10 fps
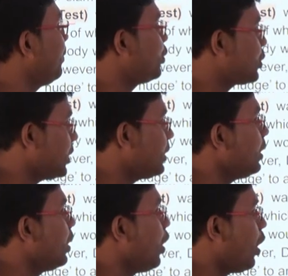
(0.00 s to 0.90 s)
motion
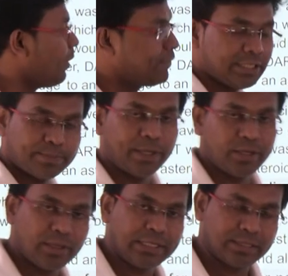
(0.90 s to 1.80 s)
of this
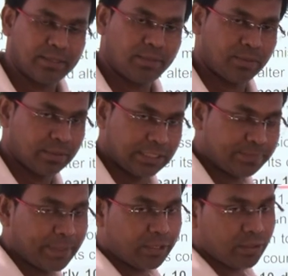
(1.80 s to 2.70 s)

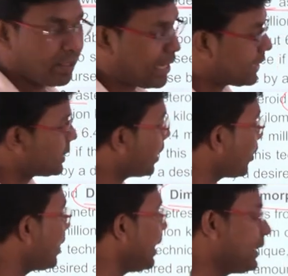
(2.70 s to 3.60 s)
particular
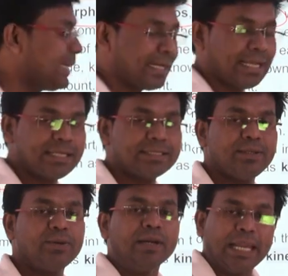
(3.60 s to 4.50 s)
asteroid, and that has
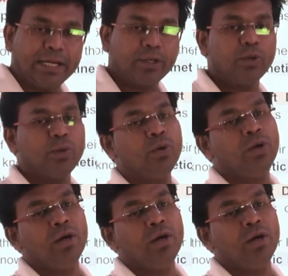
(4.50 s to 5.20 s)
led to